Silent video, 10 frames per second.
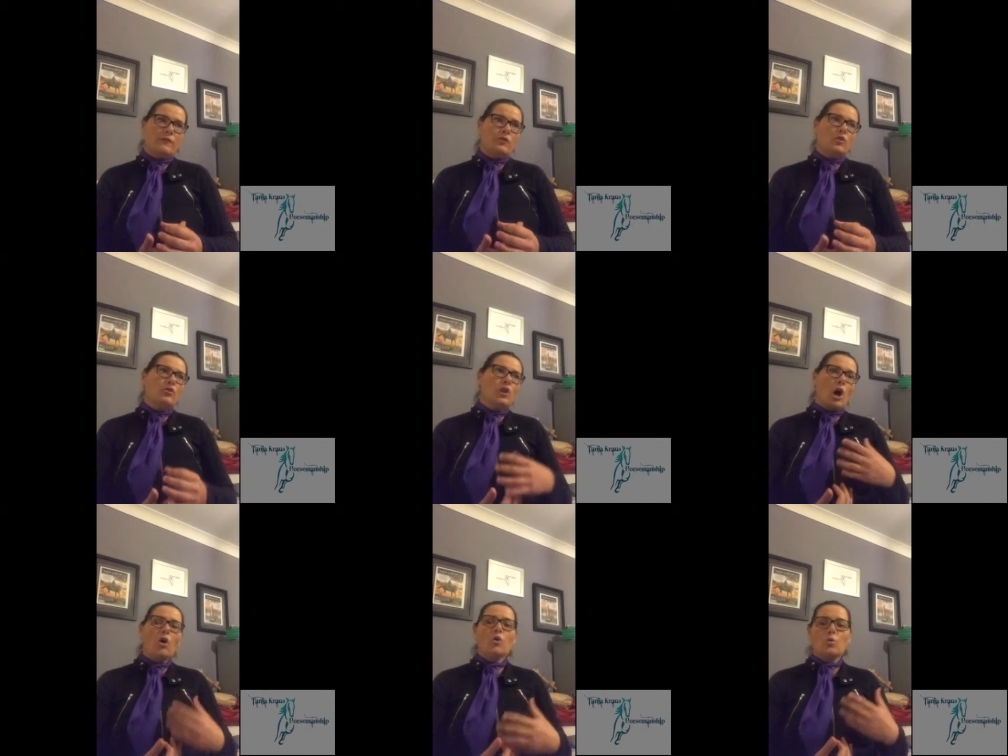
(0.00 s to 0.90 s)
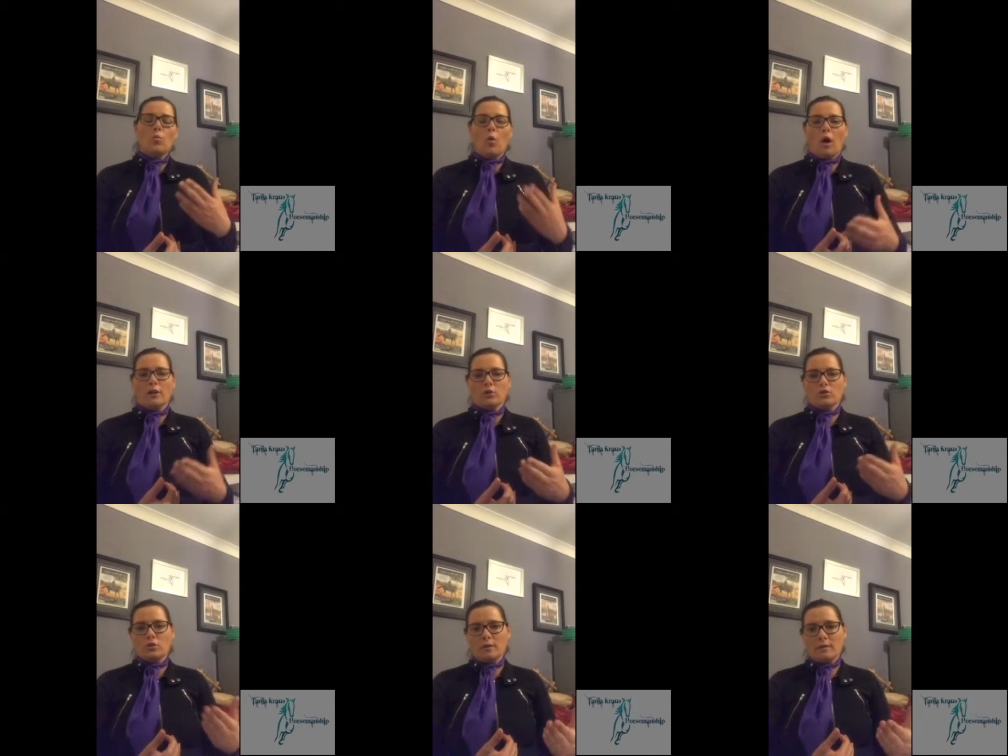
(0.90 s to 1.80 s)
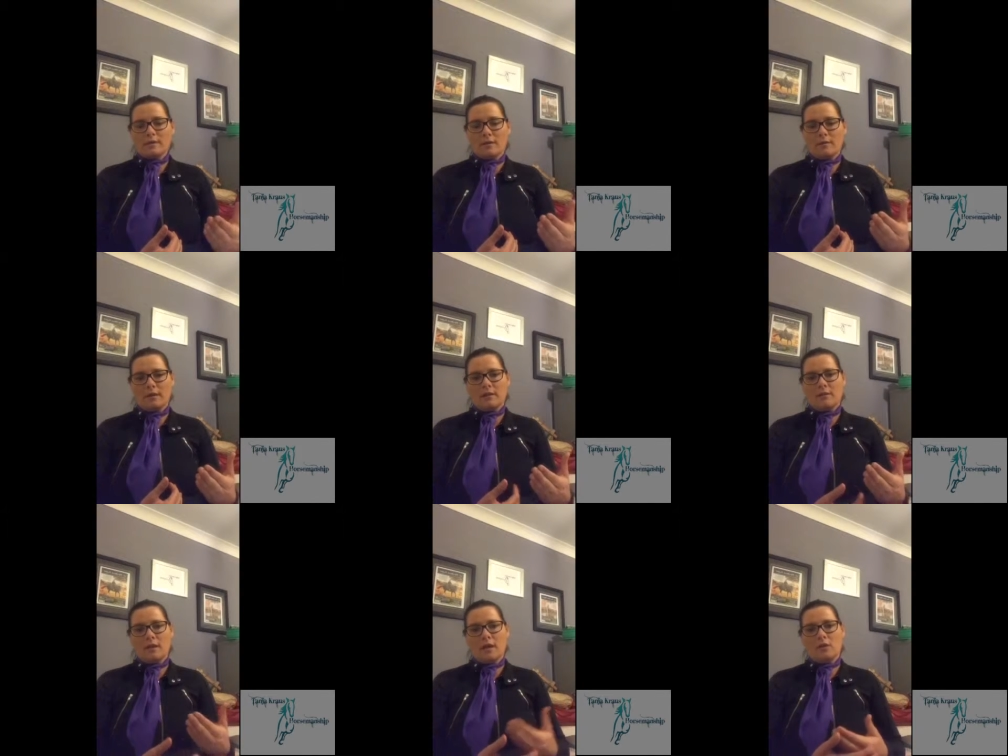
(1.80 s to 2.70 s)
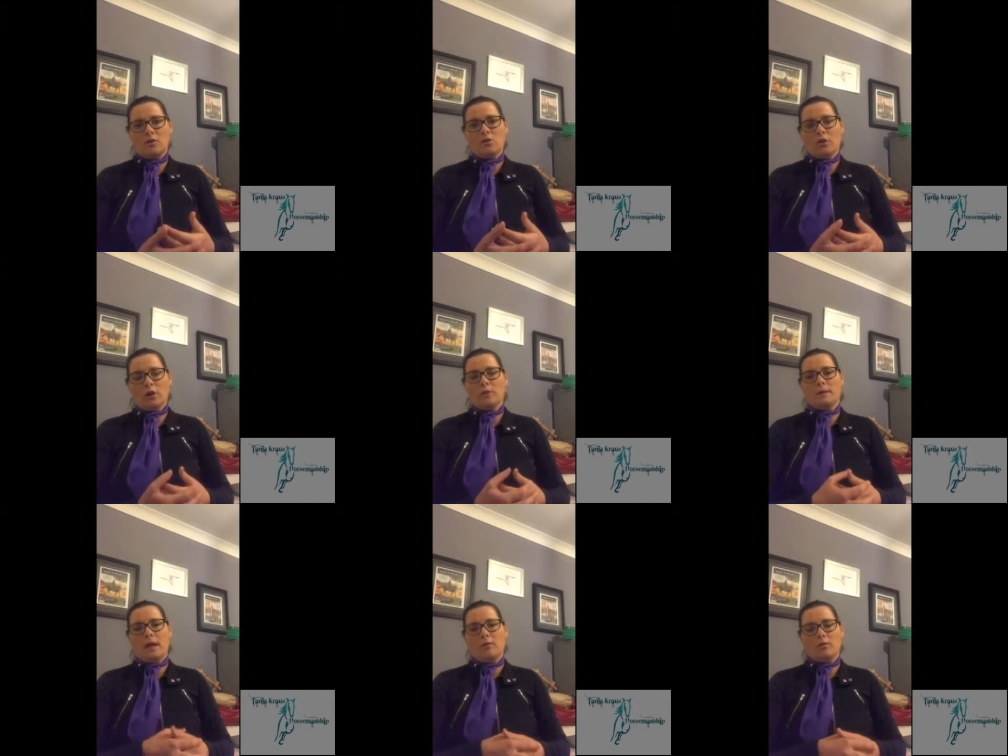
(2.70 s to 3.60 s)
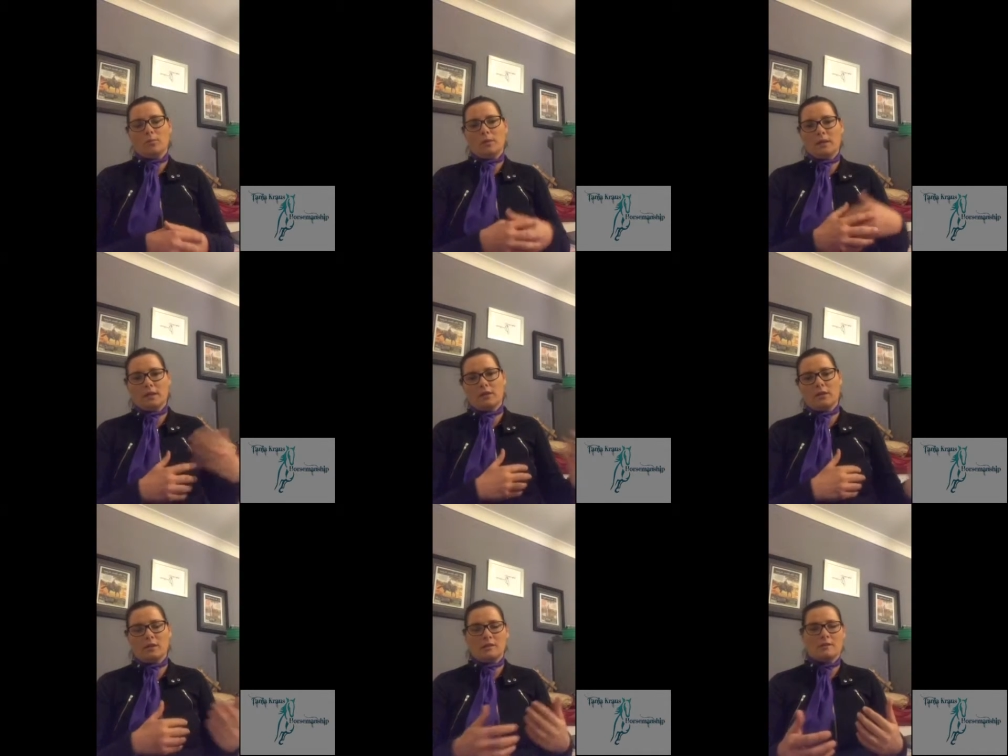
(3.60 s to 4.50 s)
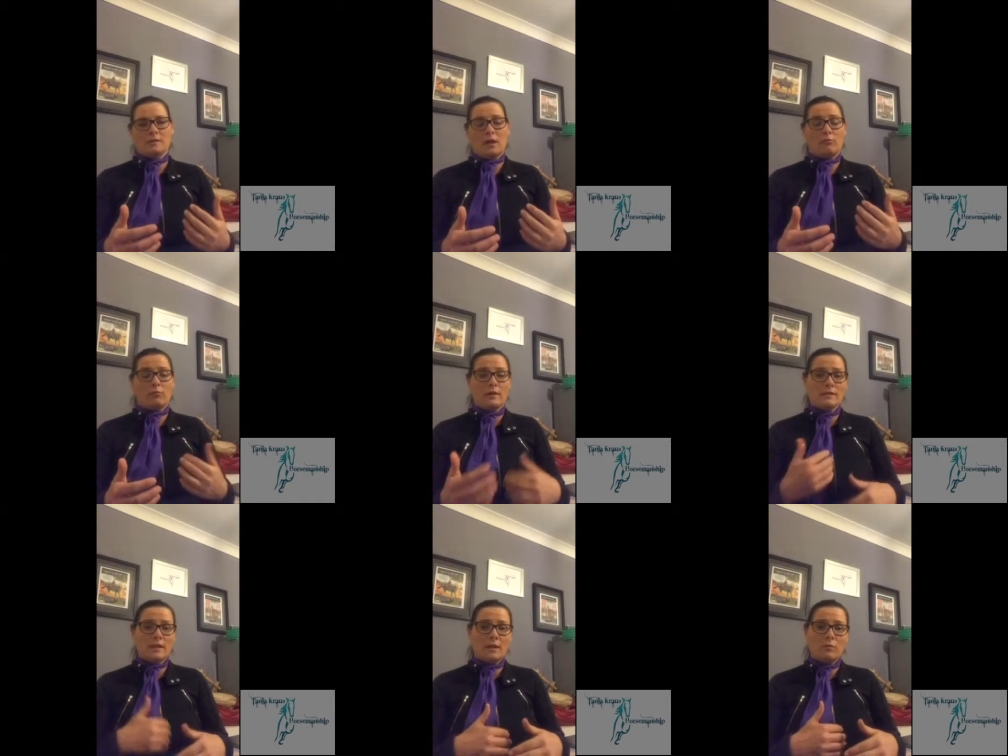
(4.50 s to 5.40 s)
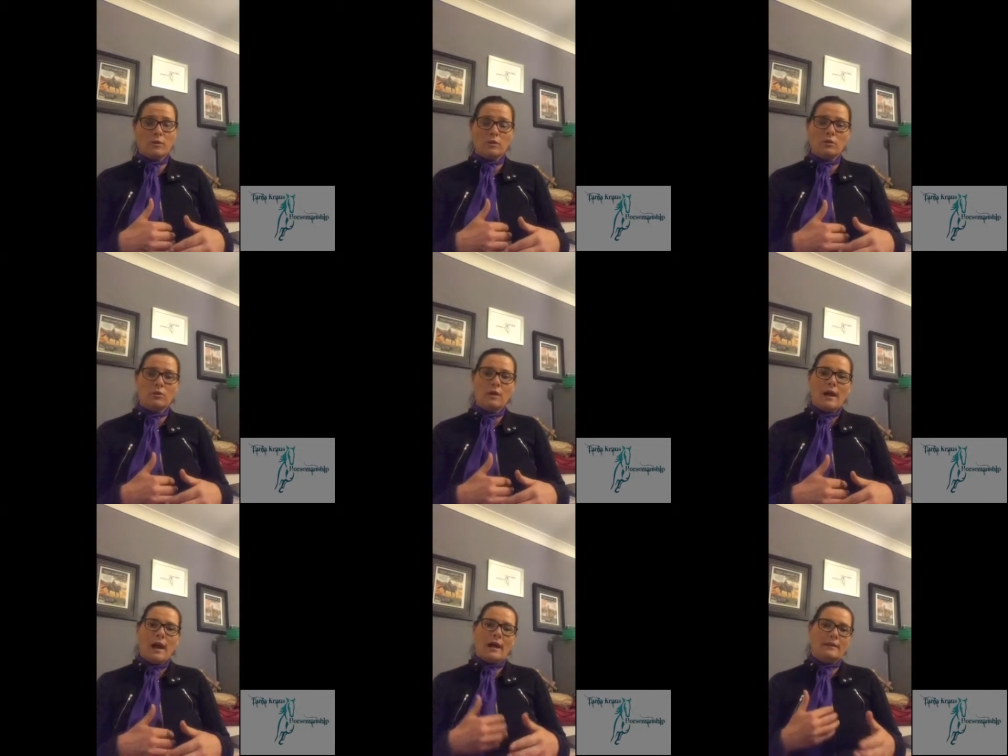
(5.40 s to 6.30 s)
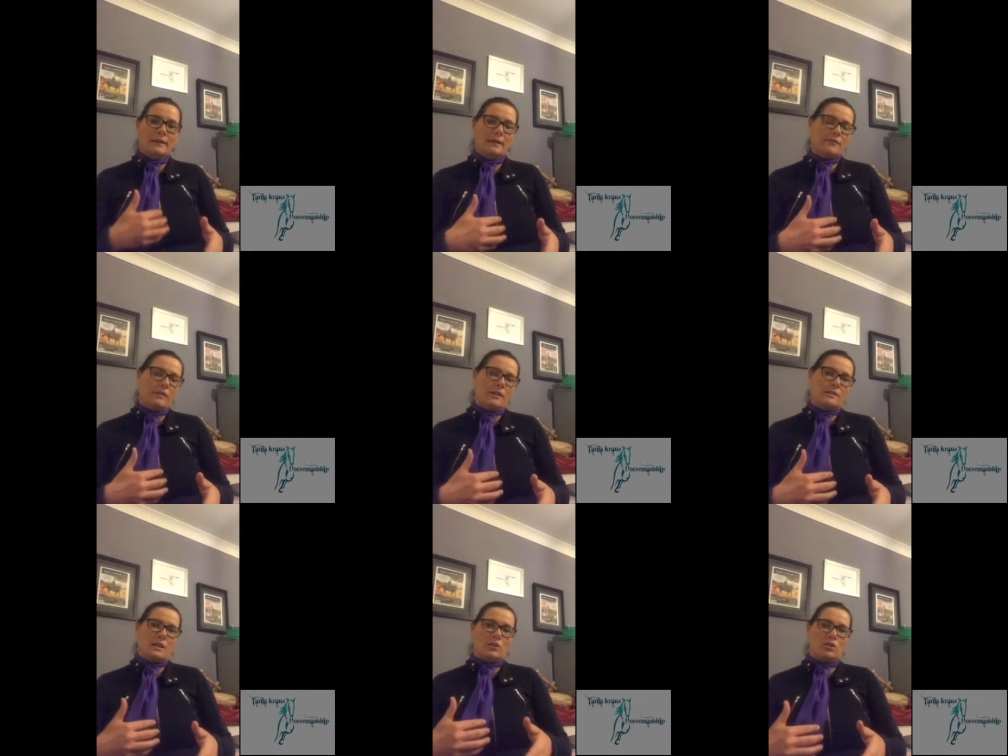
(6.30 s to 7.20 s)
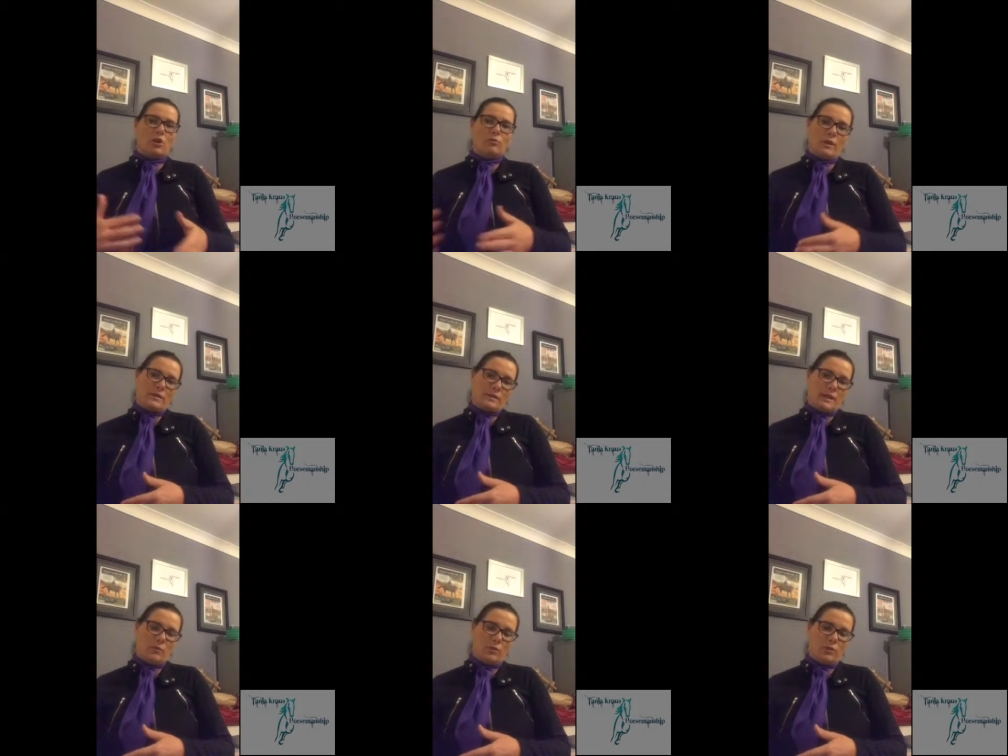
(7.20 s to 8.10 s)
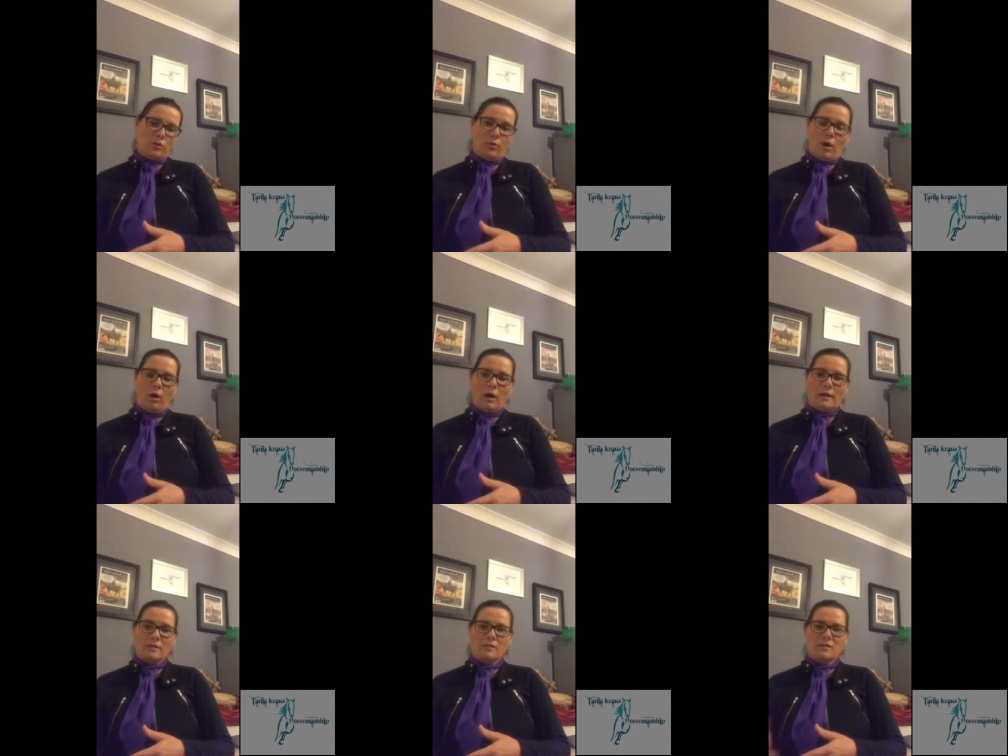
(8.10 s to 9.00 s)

If you know why you're doing something, then you're going to be able to pick things that resonate with you and leave things that don't resonate with you behind.